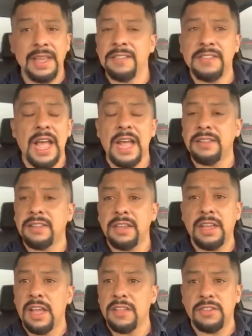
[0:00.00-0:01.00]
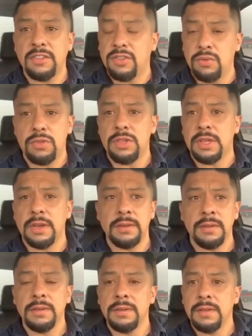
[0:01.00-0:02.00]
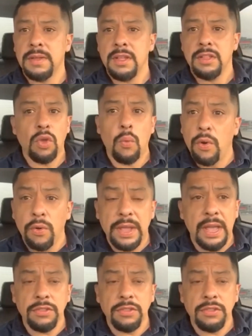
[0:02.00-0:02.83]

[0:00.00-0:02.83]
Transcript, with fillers: FDA is not the Constitution. The